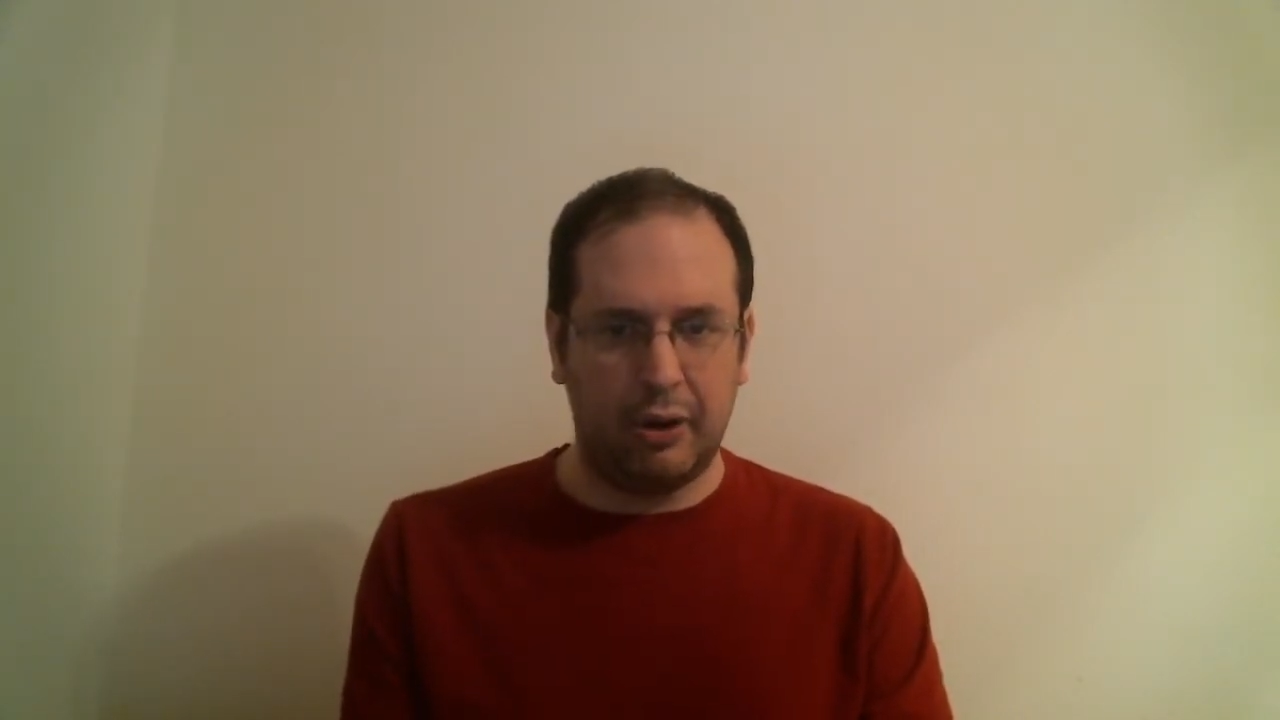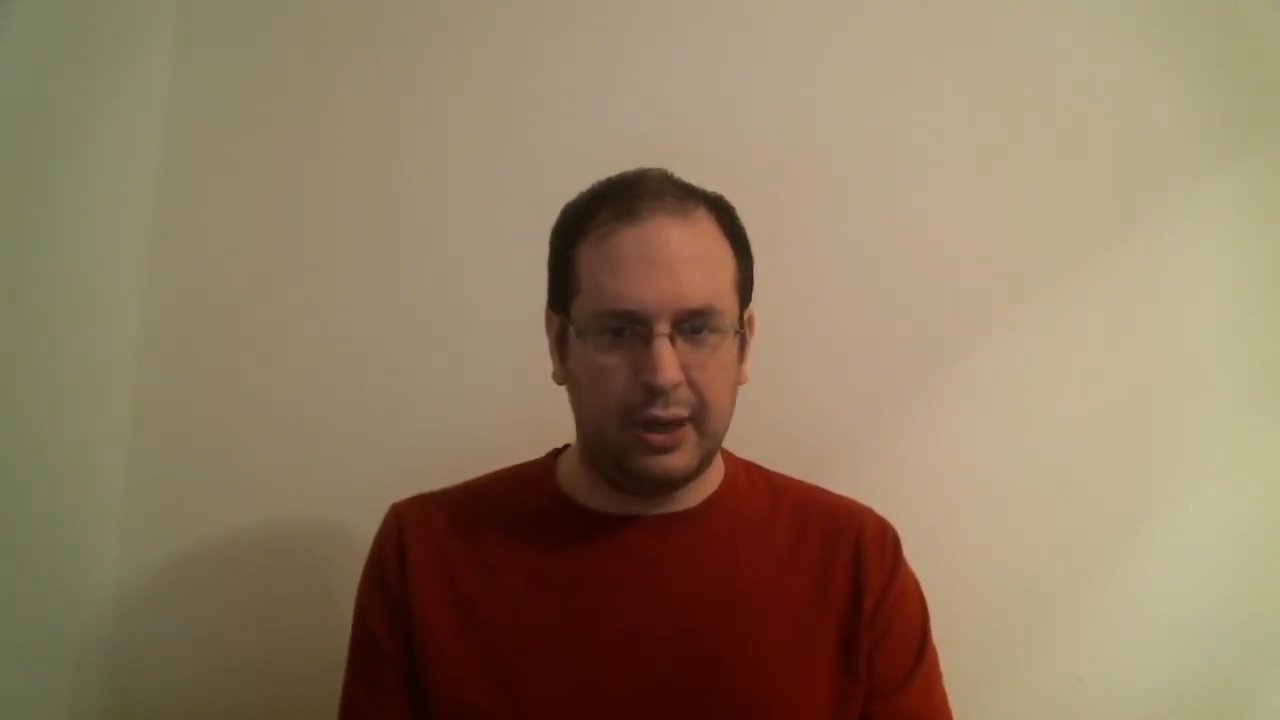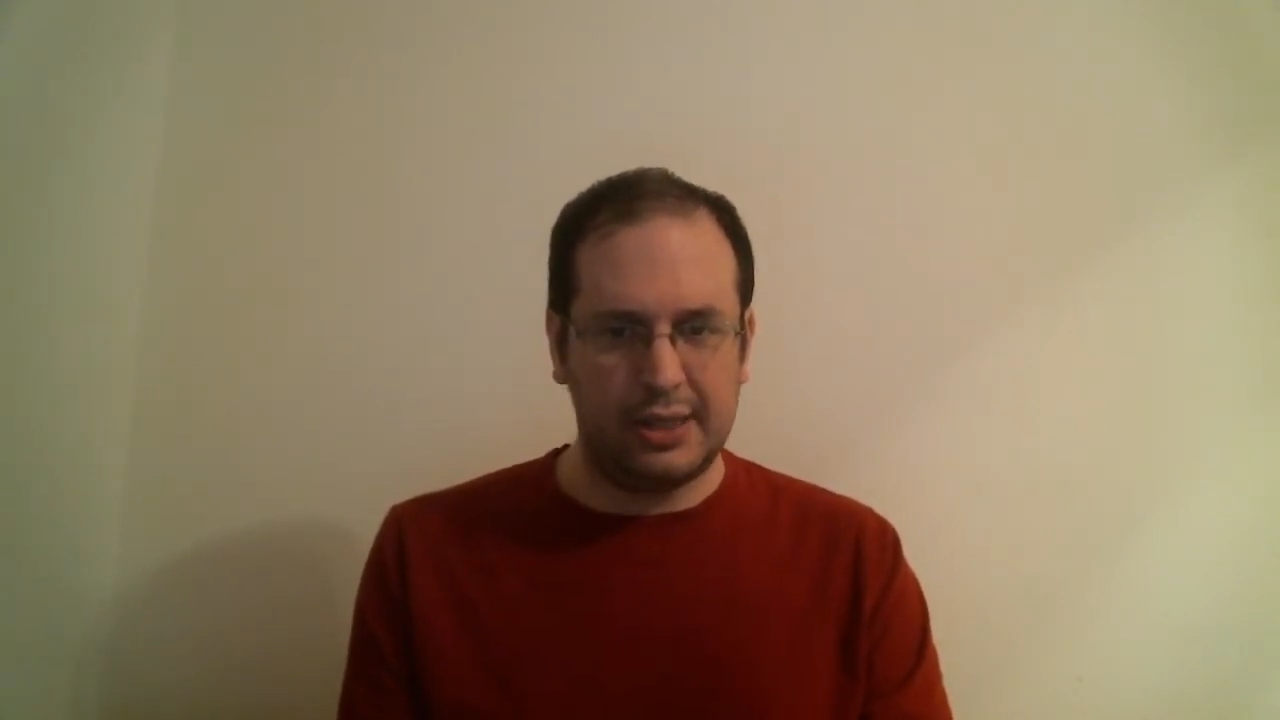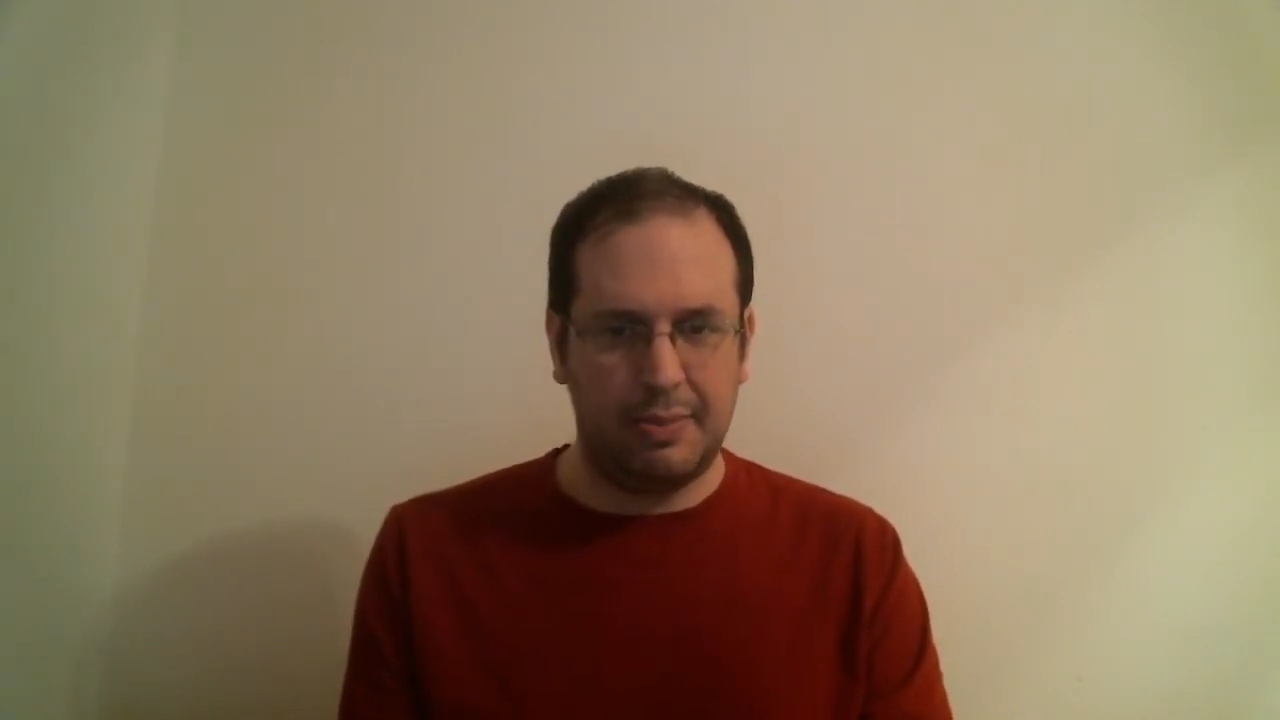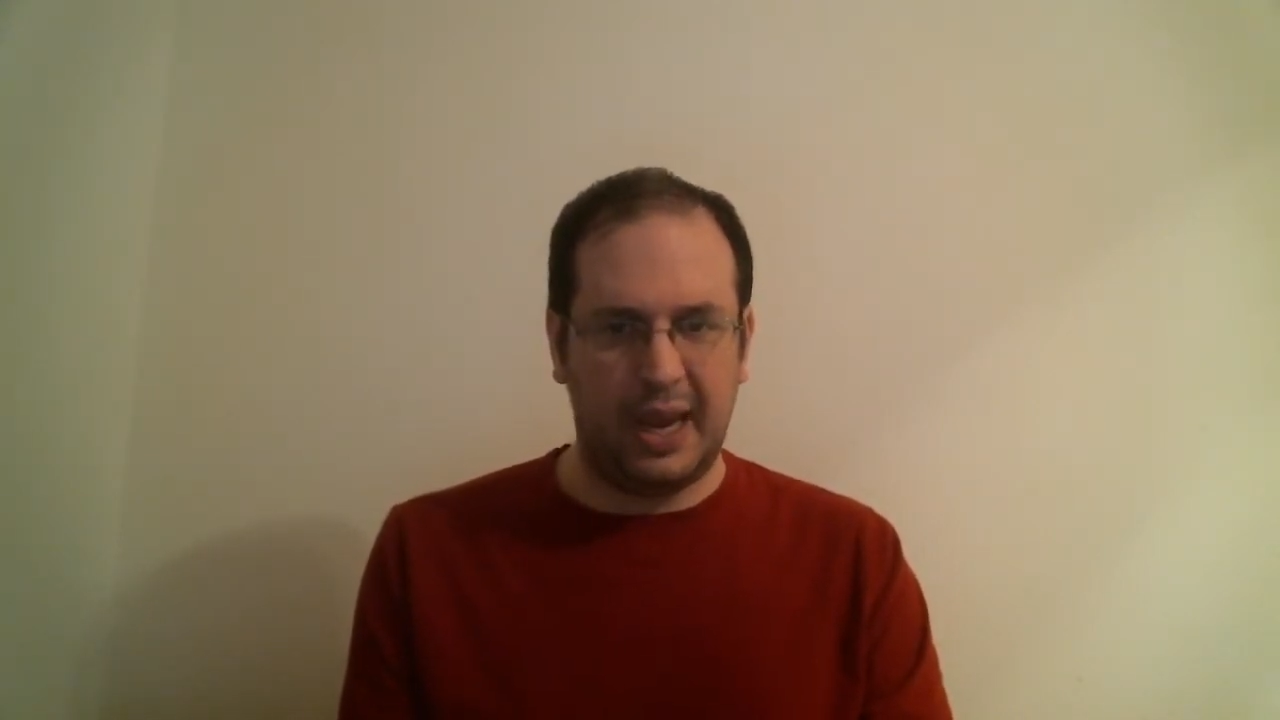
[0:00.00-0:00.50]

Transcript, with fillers: going to